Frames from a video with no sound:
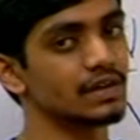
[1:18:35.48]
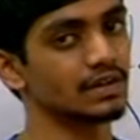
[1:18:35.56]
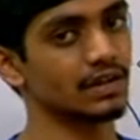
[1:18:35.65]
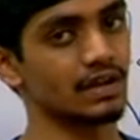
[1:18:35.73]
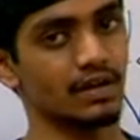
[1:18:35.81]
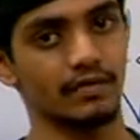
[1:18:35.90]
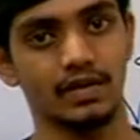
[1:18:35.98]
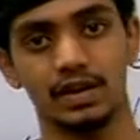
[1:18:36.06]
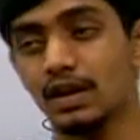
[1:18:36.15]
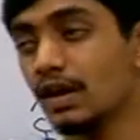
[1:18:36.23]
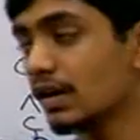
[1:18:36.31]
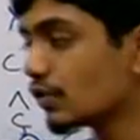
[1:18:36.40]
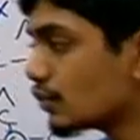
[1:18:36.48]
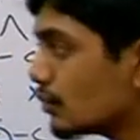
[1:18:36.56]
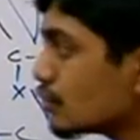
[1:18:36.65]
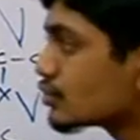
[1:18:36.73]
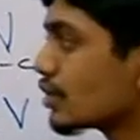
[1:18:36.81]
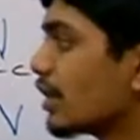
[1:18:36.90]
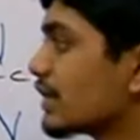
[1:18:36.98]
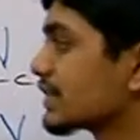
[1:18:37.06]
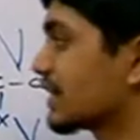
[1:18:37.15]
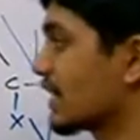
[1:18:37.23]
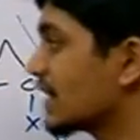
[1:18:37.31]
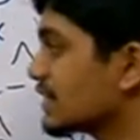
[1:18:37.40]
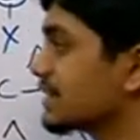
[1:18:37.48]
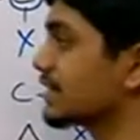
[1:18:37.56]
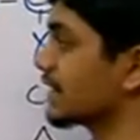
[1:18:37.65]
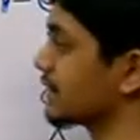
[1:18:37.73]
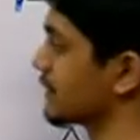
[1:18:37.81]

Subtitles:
incurred a very huge loss, and hence it